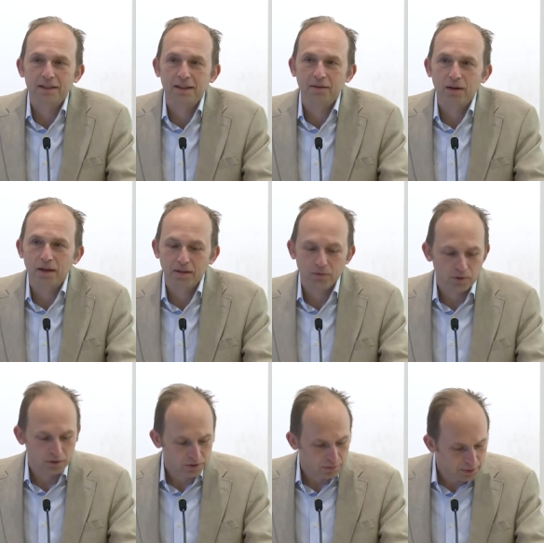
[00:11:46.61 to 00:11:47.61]
And, and
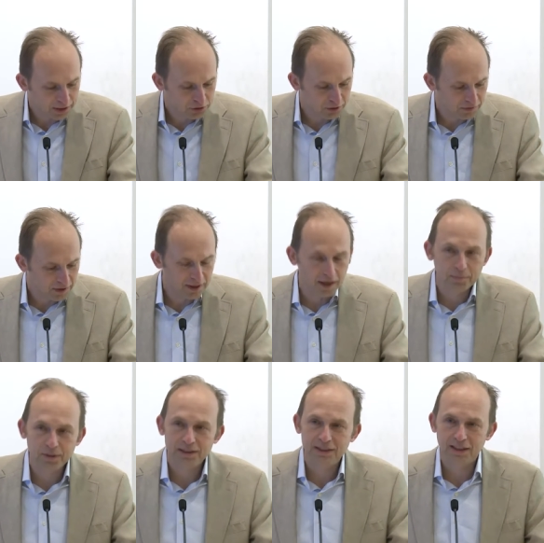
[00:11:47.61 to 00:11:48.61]
there's a picture of the
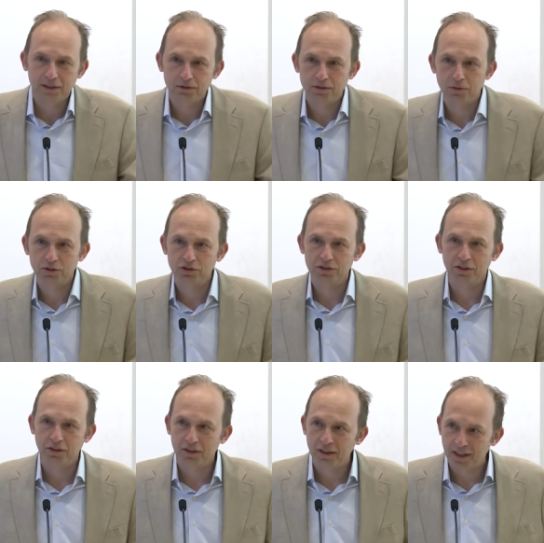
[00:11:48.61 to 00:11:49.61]
compass he used, which is
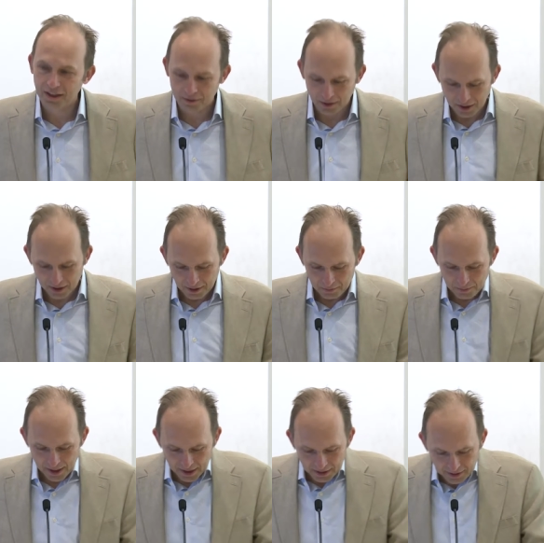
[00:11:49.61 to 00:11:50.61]
currently in
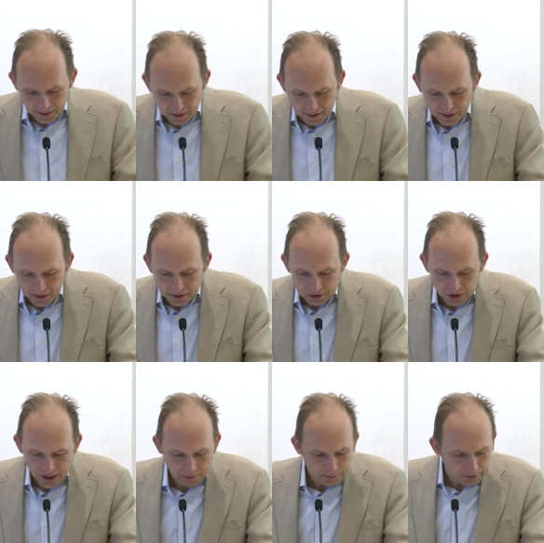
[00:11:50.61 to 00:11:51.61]
Manning
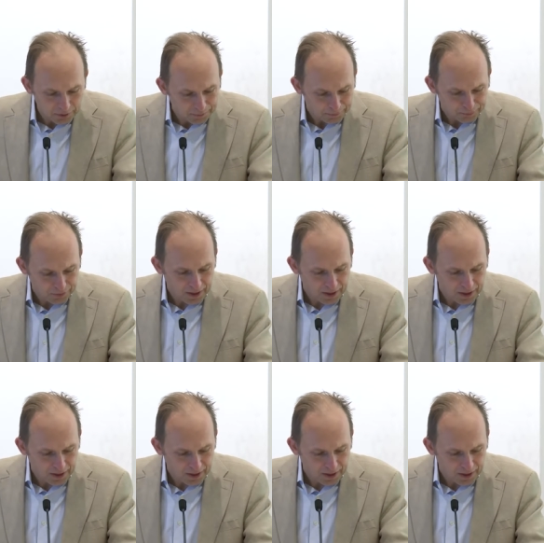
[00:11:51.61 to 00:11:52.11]
Chapel.